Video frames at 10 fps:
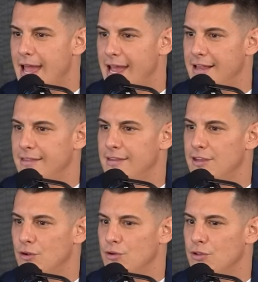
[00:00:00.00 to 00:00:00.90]
And,
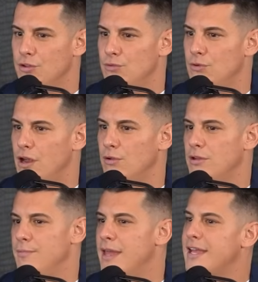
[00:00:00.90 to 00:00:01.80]
you know, you not
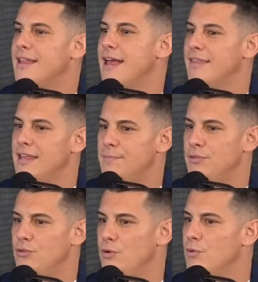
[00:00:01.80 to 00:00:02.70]
only making that leap
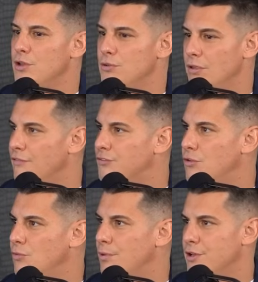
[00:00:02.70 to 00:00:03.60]
and doing what you love
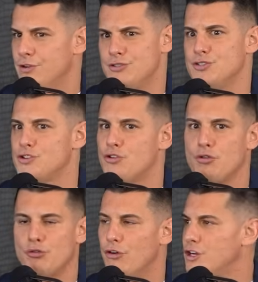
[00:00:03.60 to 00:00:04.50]
to do, but you're just
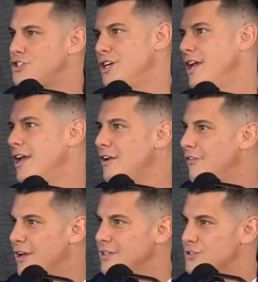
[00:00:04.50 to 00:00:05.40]
crushing it, right?